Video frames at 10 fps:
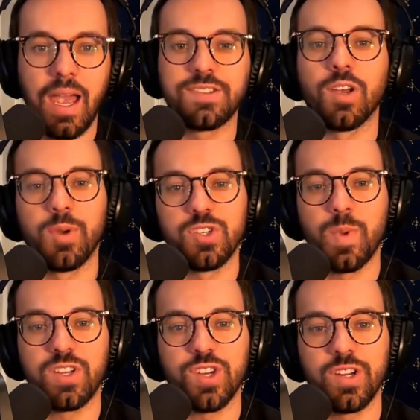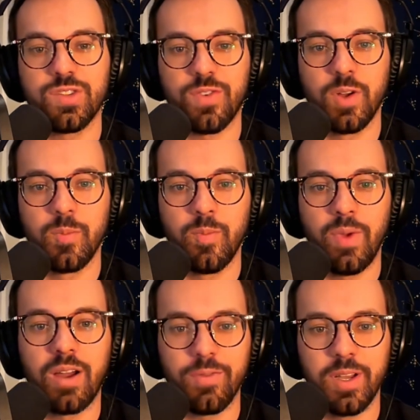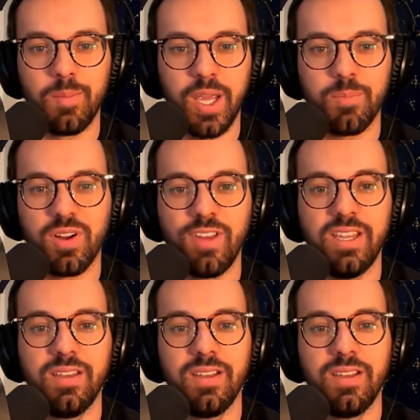saw a bunch of pictures from our friend Mike Privet.